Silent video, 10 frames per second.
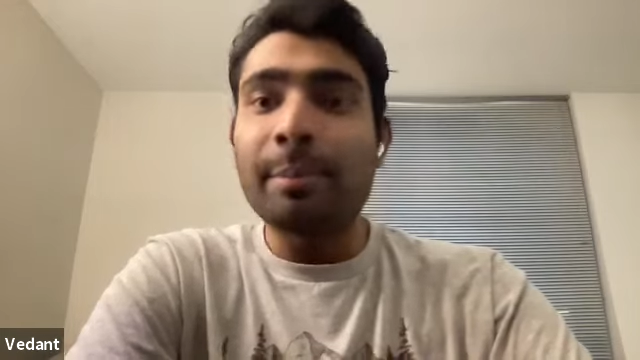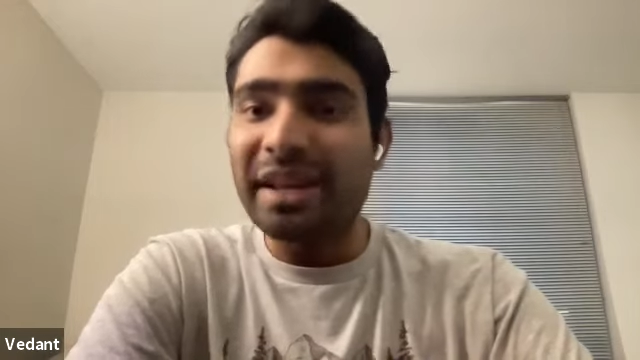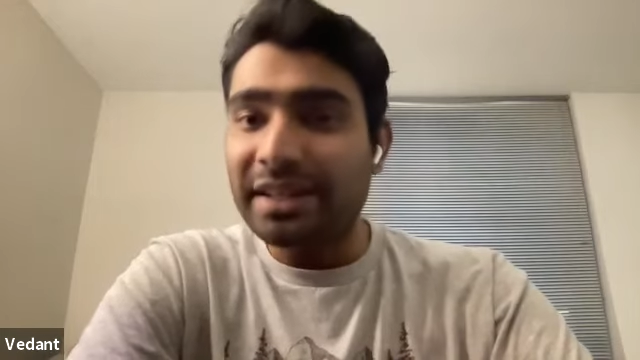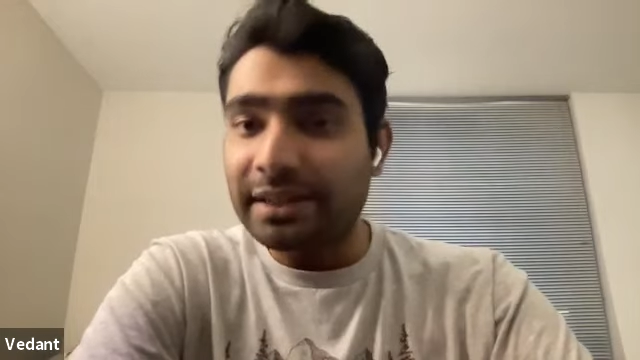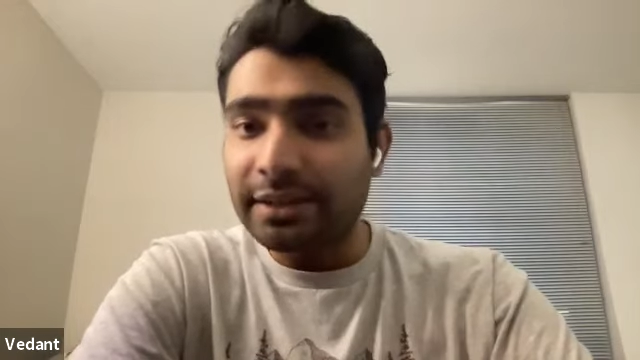
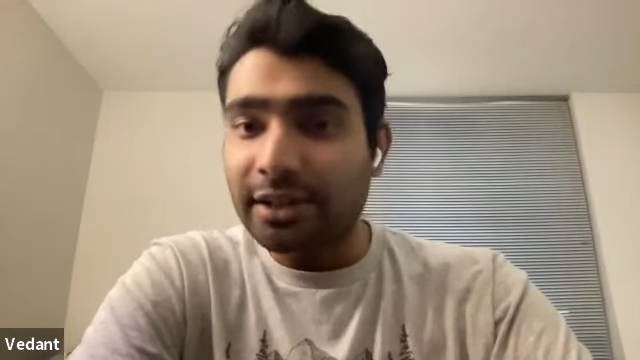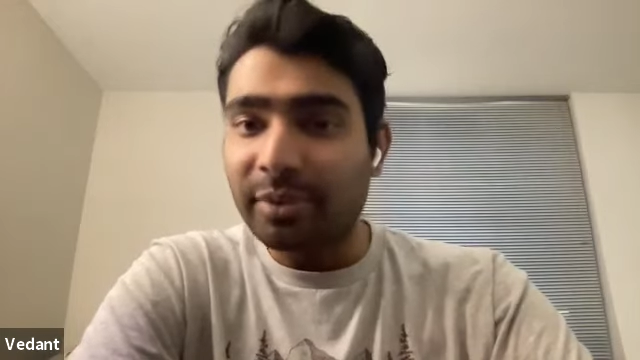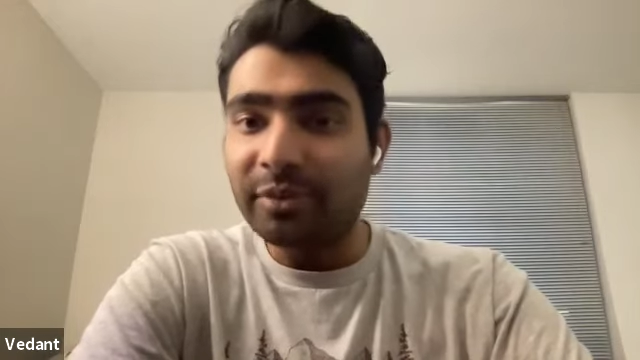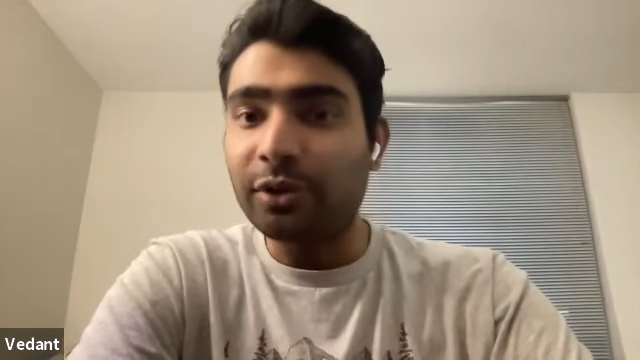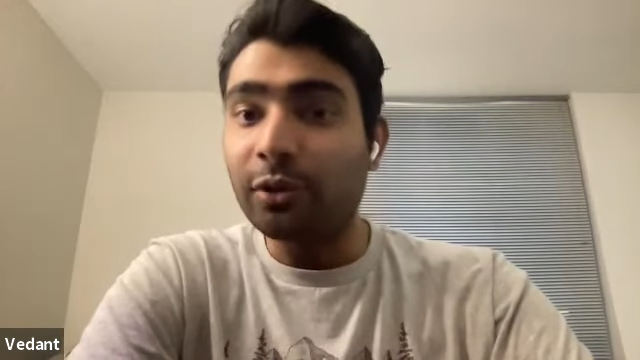bending a little
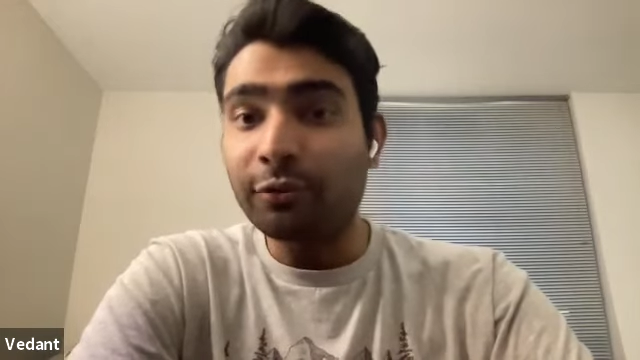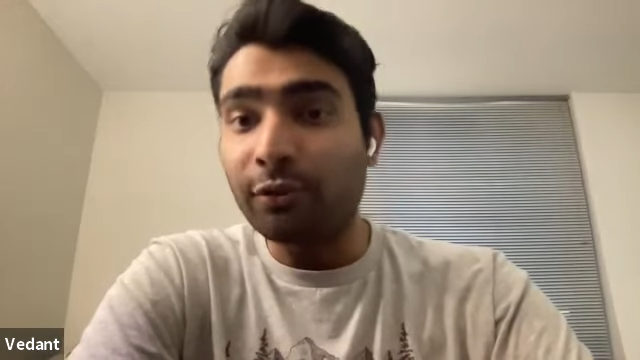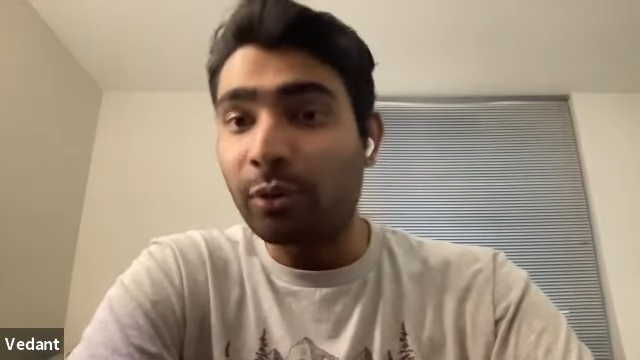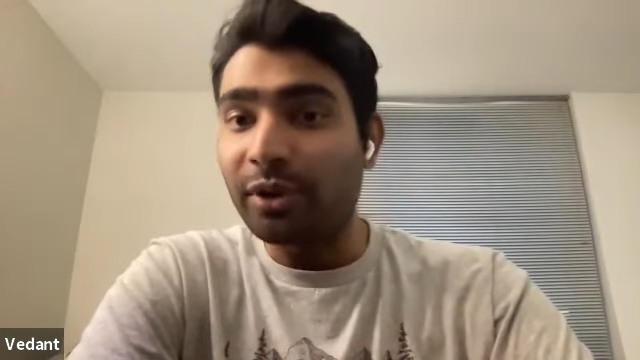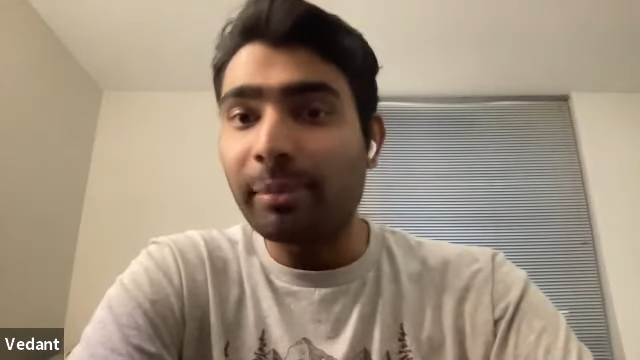bit,
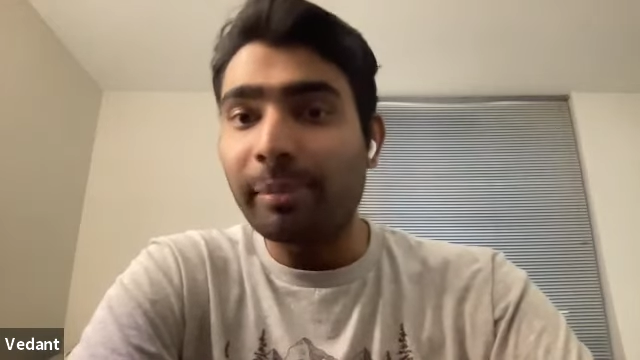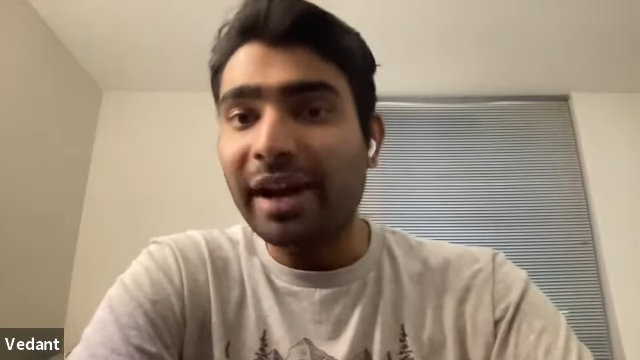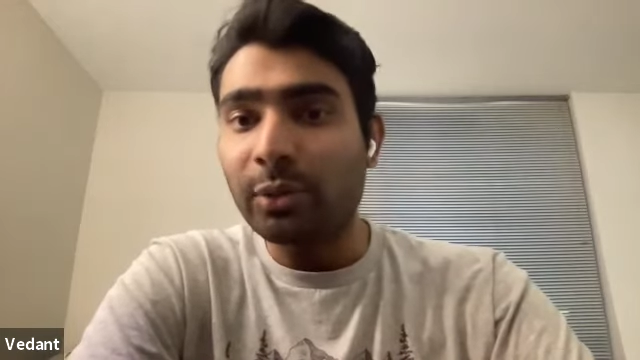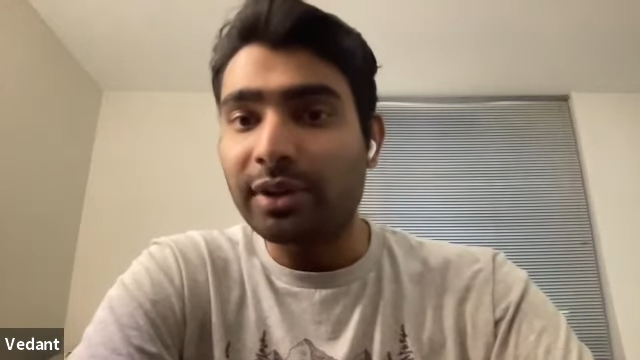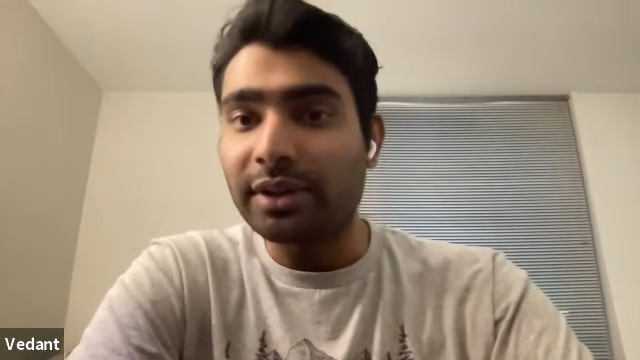forward or
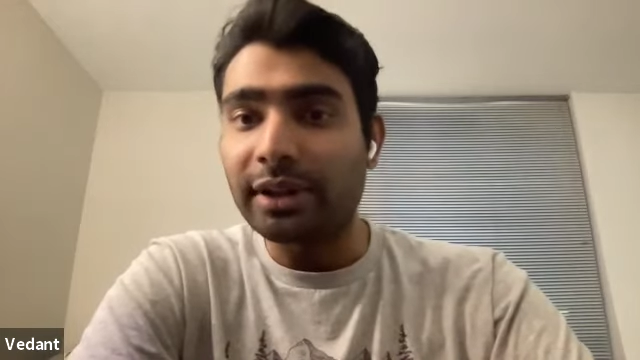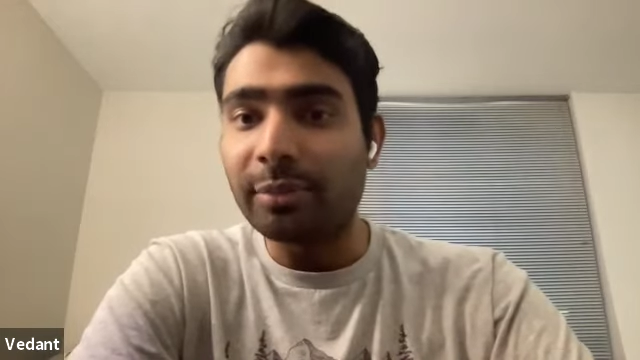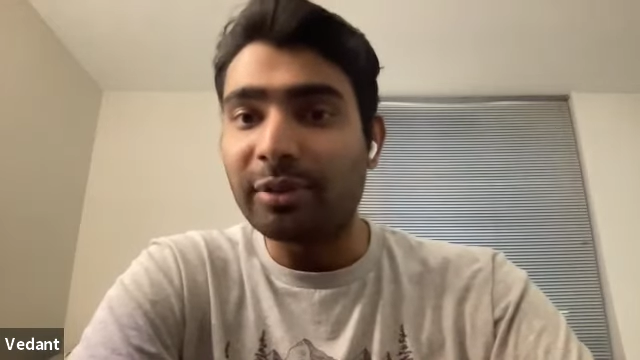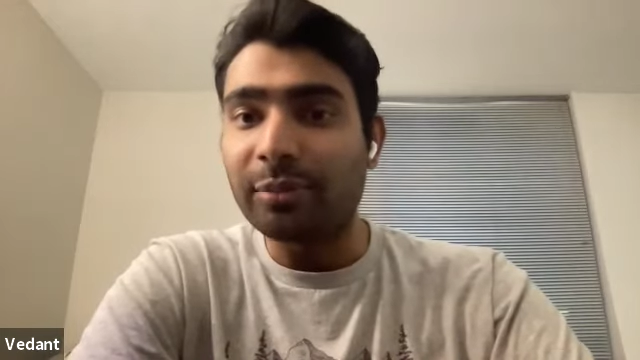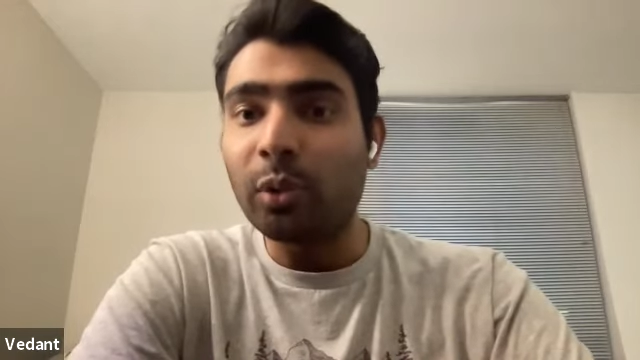backward a
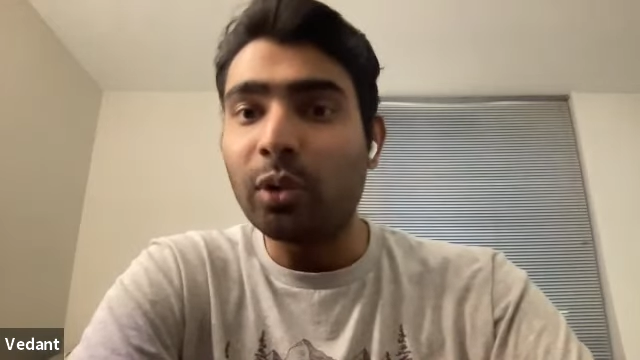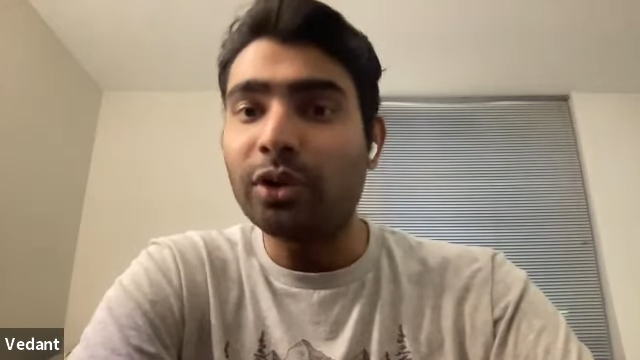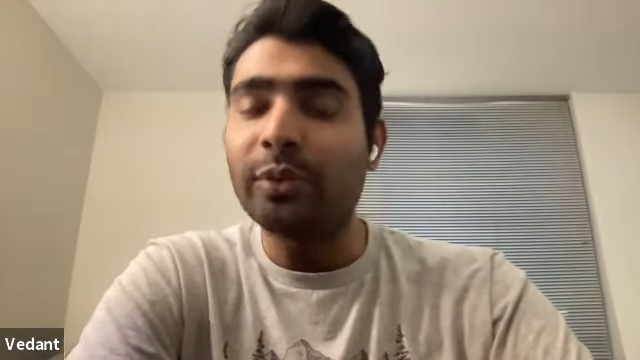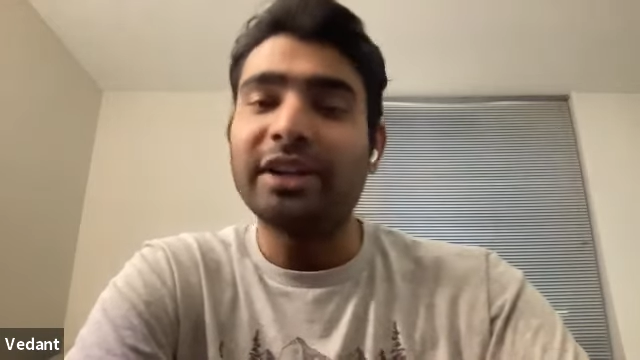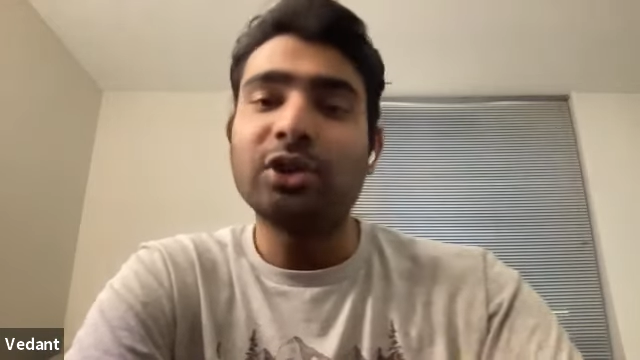little bit more, right?